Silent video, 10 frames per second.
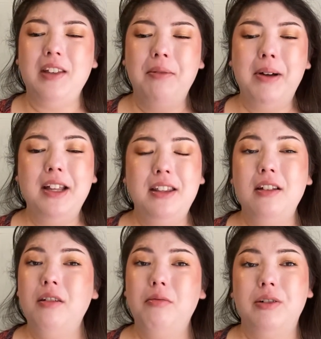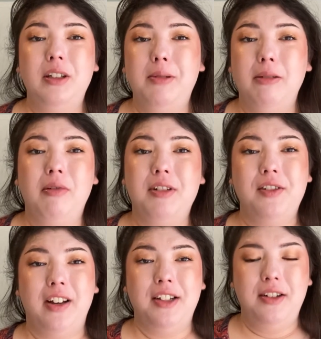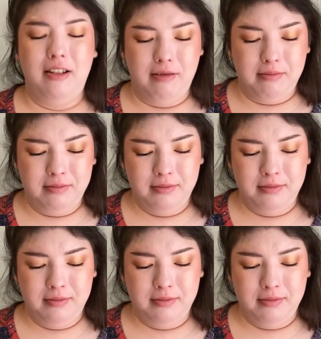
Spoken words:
But the one with the pigment was fine too.